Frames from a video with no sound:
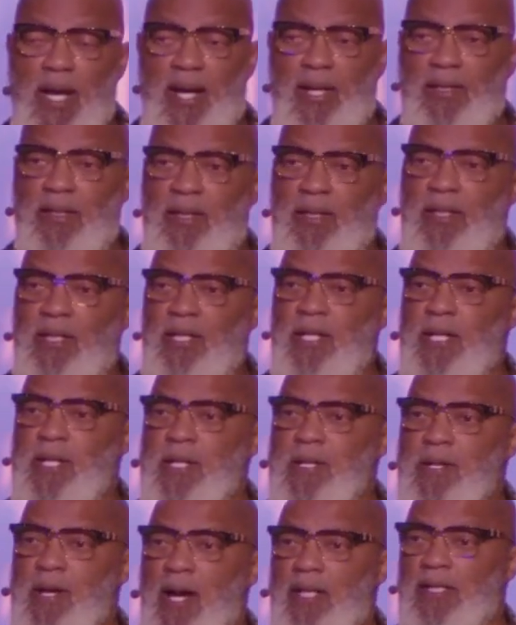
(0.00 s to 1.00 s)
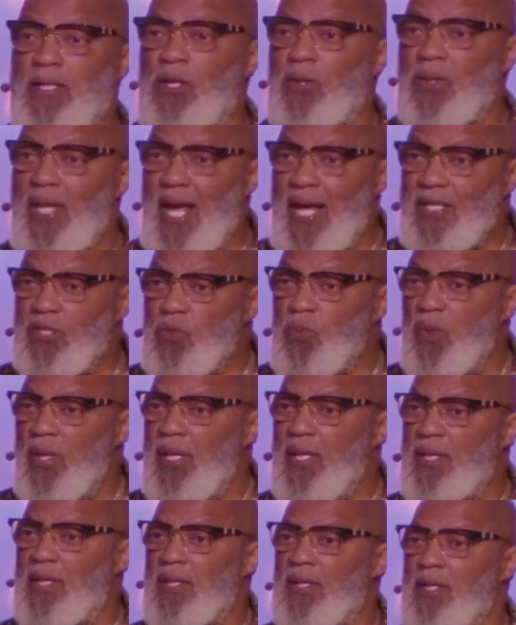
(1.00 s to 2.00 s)
God. And then on last
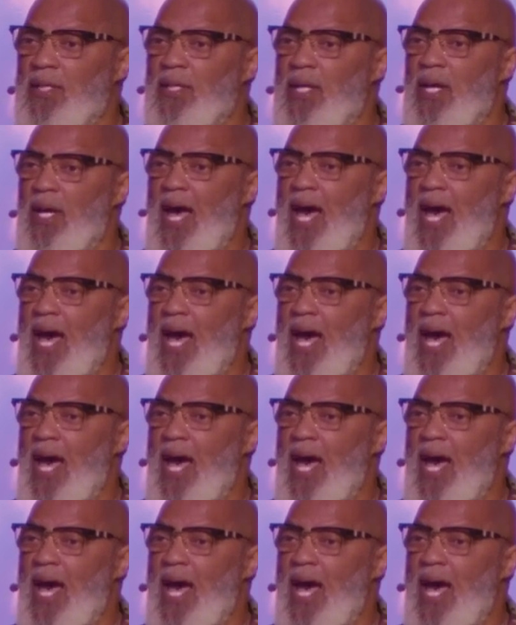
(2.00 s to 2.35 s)
week,